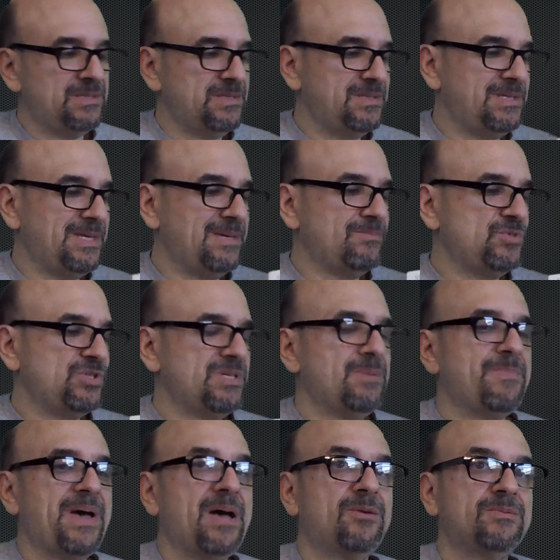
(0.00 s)
in the DMG
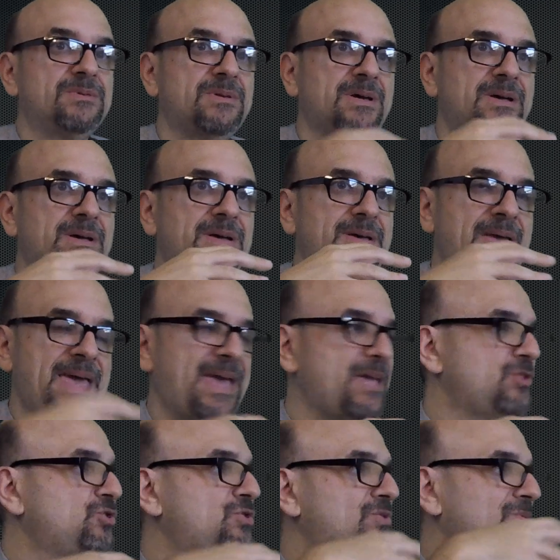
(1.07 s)
about uh,
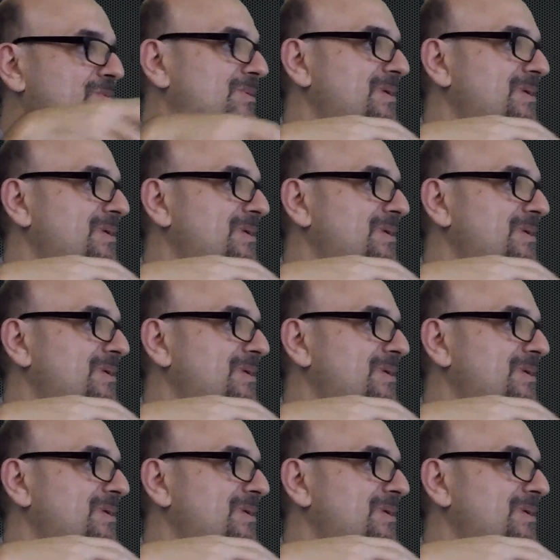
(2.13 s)
age